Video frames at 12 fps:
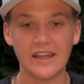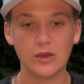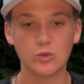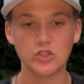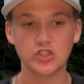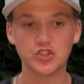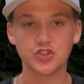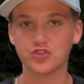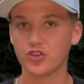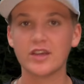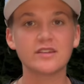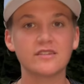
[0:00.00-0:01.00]
It was
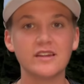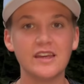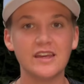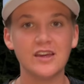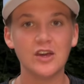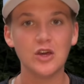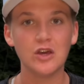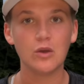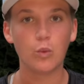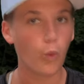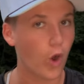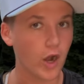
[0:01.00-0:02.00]
strictly
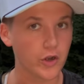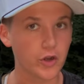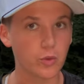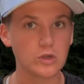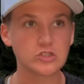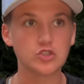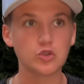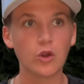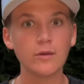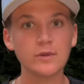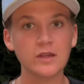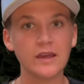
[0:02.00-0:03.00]
water, which
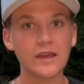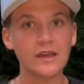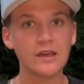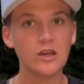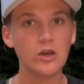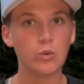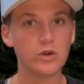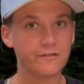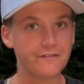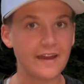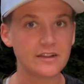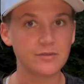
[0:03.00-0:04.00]
normally would
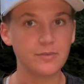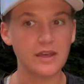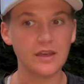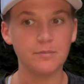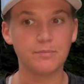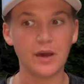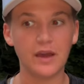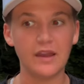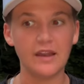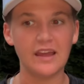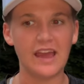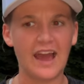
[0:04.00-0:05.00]
affect me, but
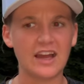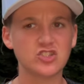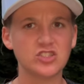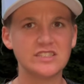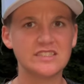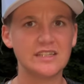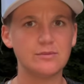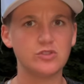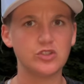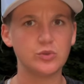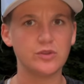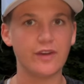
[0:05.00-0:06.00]
it actually seemed
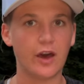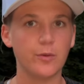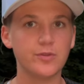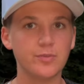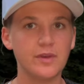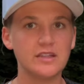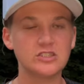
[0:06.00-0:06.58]
to have helped me.